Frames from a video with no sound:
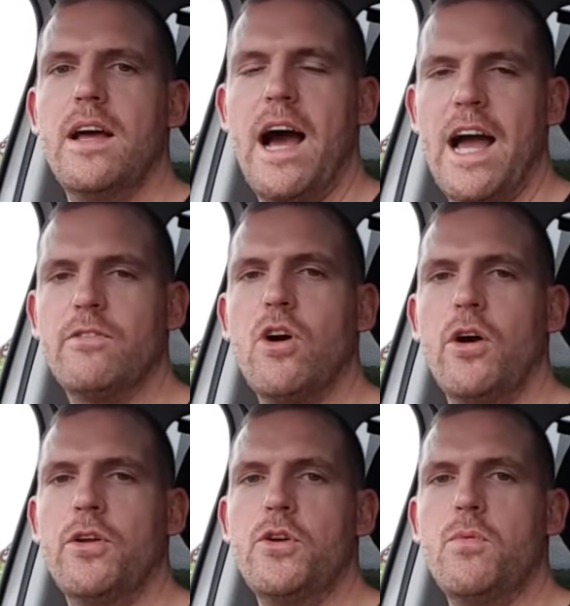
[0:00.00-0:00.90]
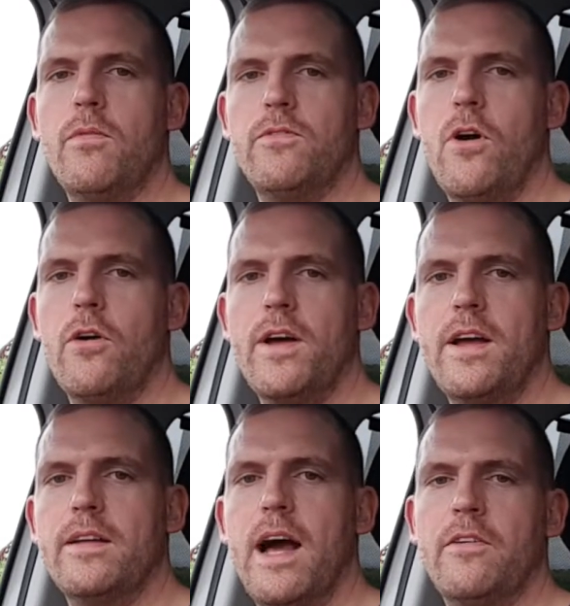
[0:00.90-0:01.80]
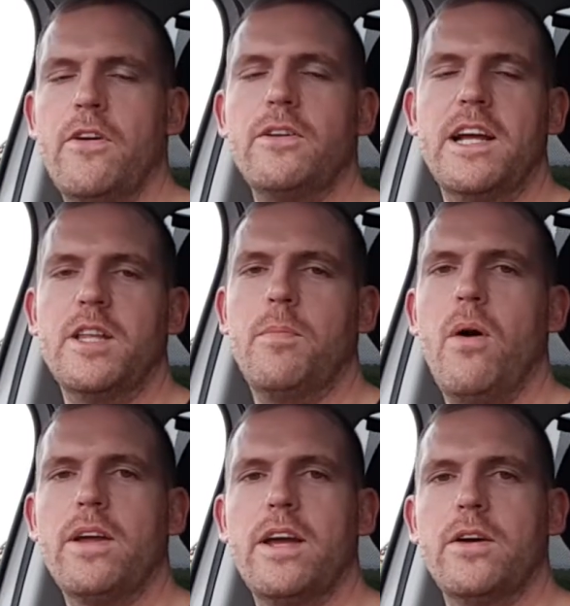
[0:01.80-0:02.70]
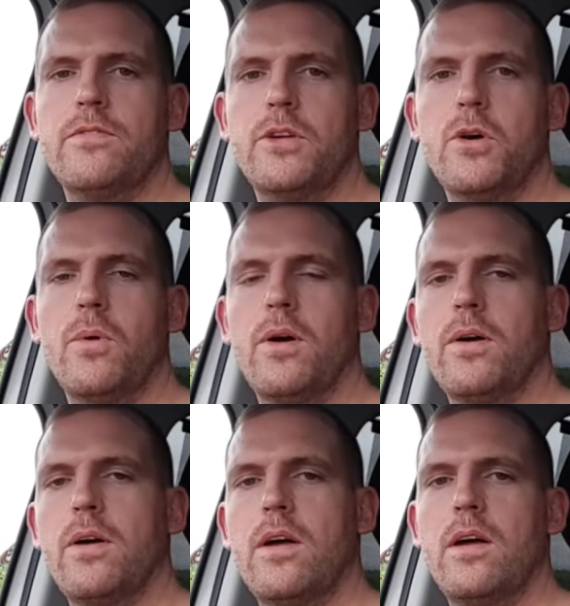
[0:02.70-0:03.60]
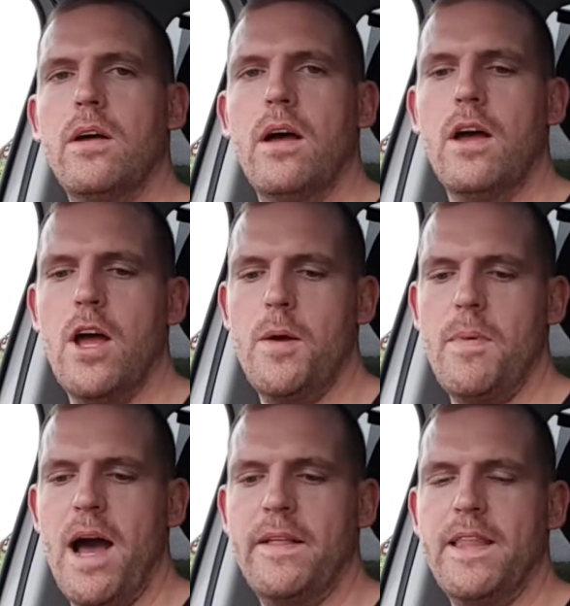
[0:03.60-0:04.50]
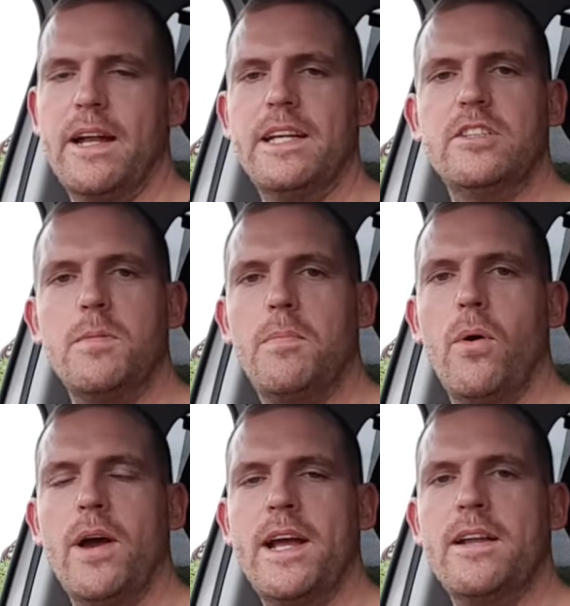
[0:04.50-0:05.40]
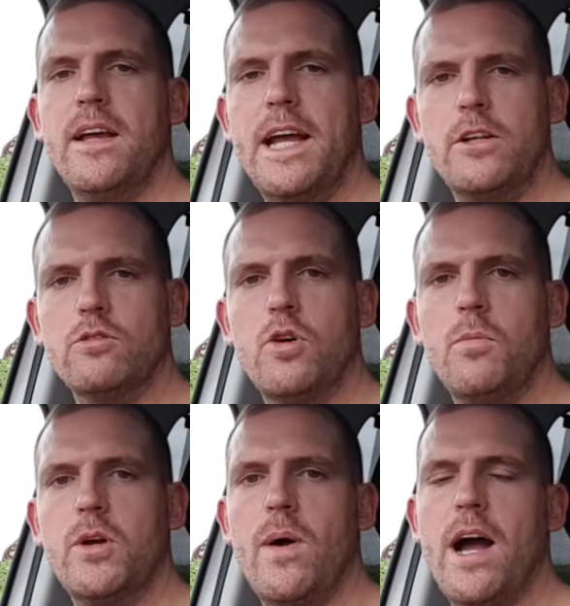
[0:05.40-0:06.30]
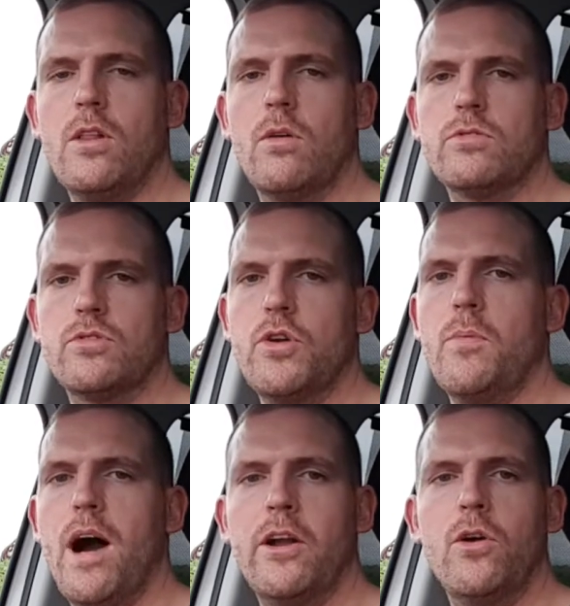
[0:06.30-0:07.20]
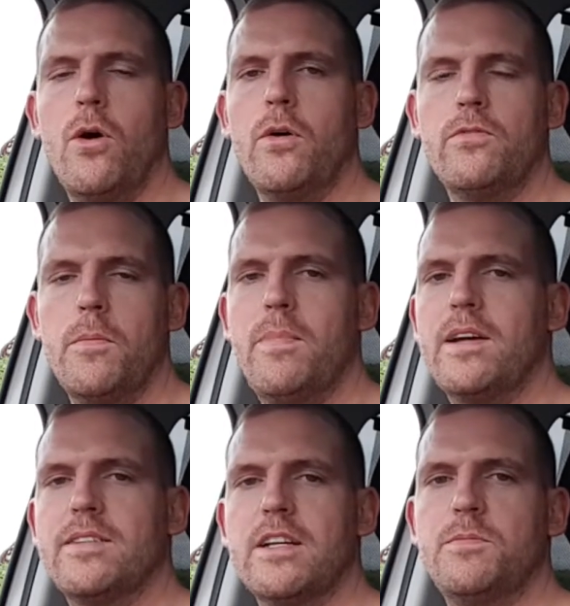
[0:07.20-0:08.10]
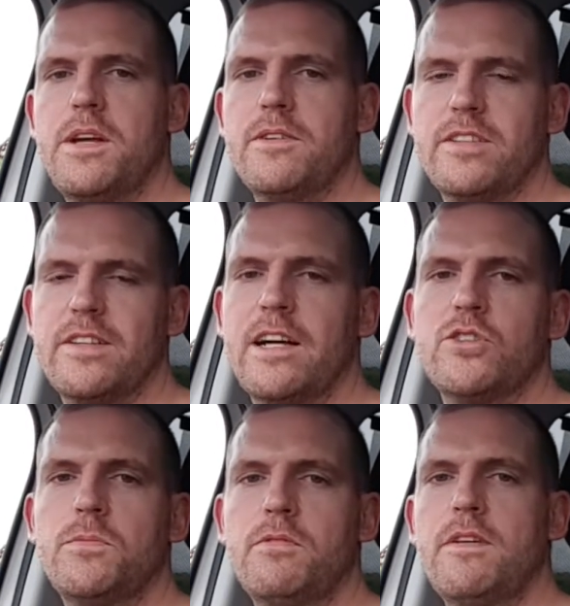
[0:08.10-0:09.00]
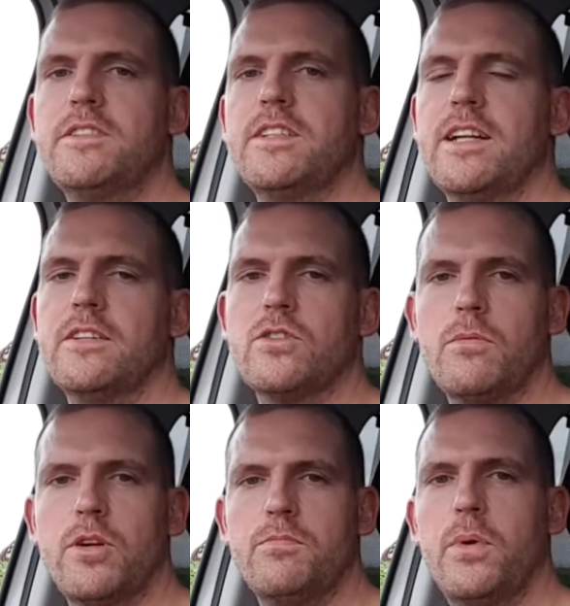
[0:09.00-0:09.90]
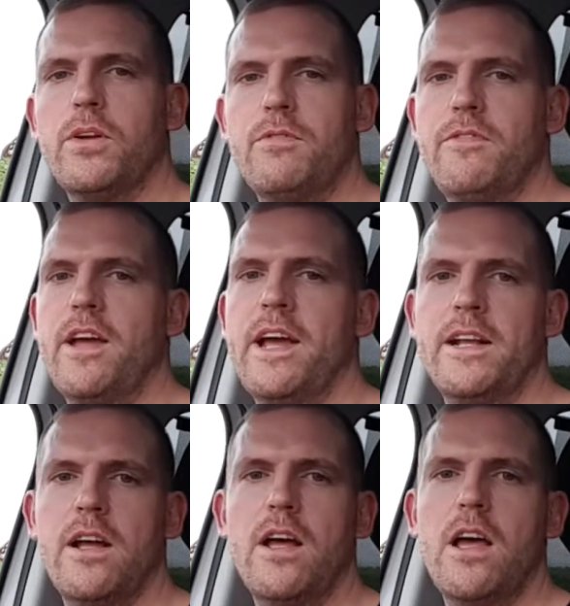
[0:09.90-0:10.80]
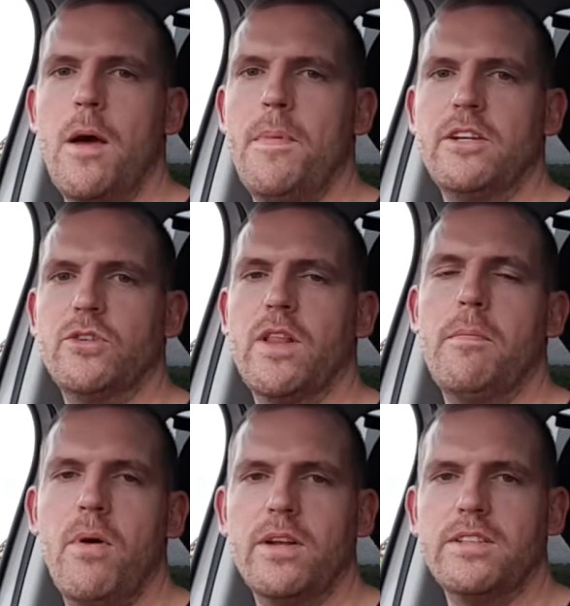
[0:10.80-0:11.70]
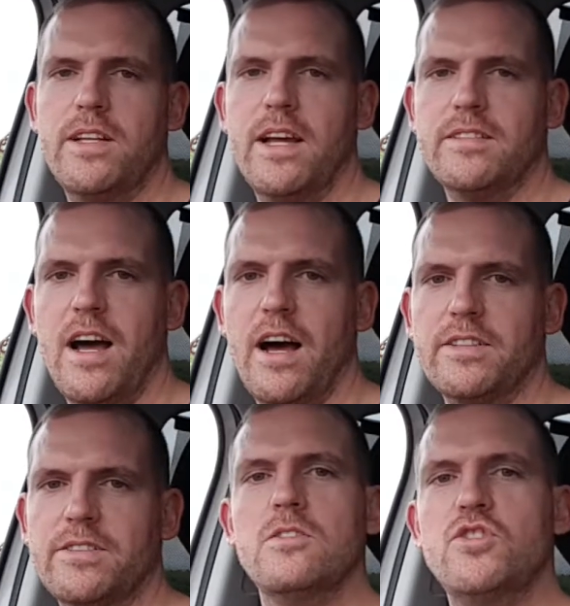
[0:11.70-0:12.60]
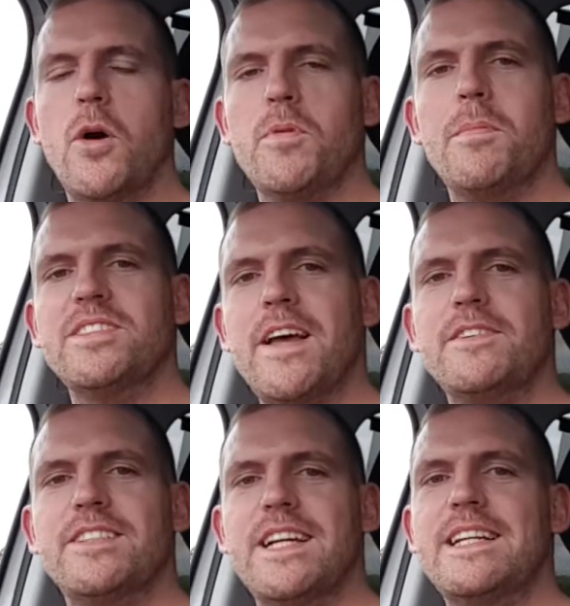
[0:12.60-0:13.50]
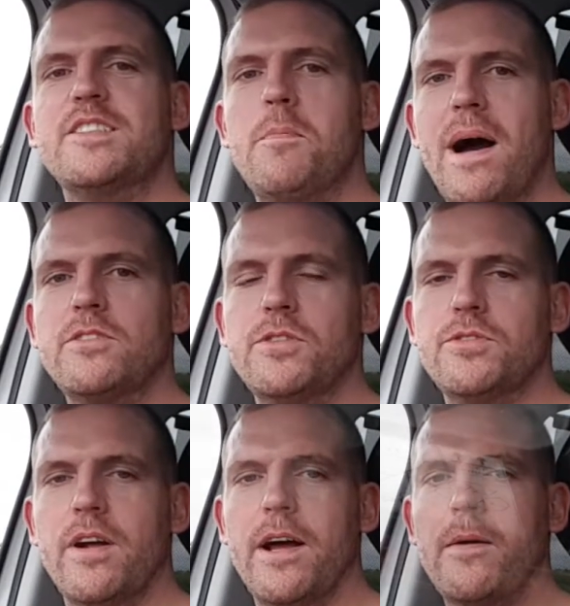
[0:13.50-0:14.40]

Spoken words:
I have got a new one for it. I found it in the pocket of the door and that needs to be put in. It does come with quite a long screw, but I know from past experience that should be riveted in, so I'm going to put a rivet in and make sure that bonnet stays nice. Job number 17 is the battery tray.